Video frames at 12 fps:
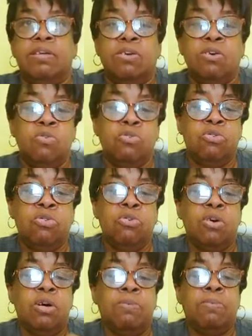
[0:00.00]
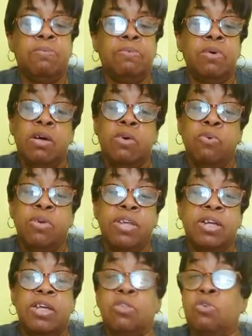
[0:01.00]
Go to one
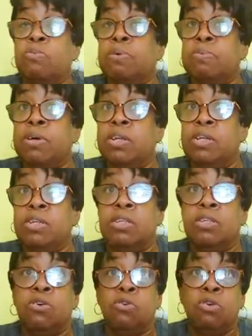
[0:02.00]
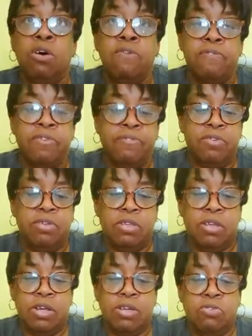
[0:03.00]
thing that's on my bucket list is to go to all 50
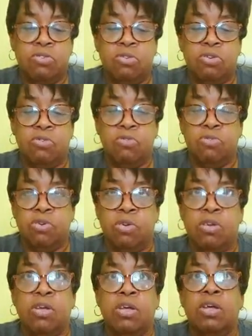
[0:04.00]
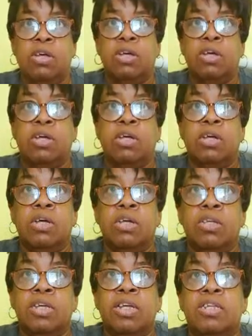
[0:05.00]
states. So
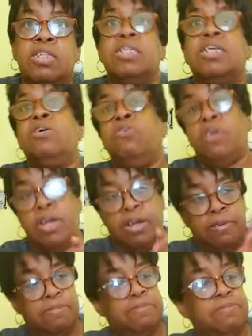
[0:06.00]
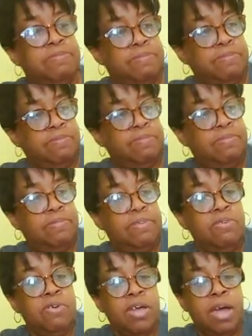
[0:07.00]
Tennessee, okay.
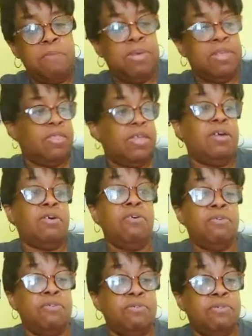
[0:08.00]
Okay, I've been there. I